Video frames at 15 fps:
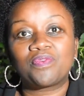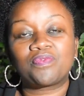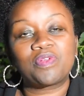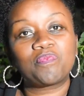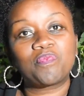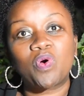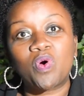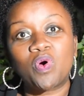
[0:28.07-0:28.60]

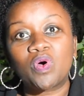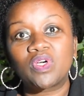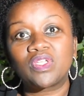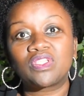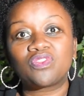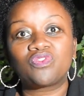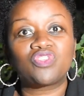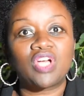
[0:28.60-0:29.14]

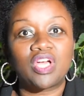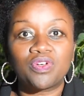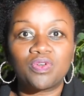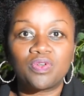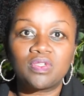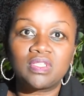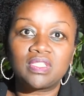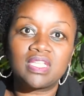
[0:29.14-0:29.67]
reports,
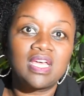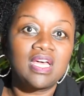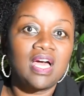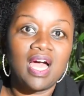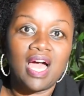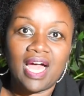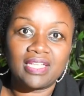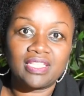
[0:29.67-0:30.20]
journals,
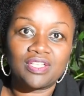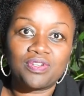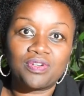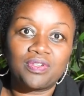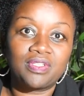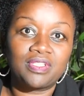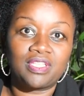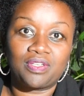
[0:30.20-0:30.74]

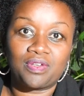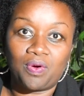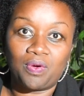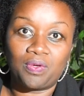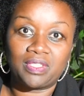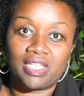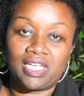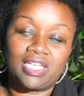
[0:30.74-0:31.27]
articles and
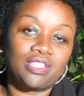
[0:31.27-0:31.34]
all that.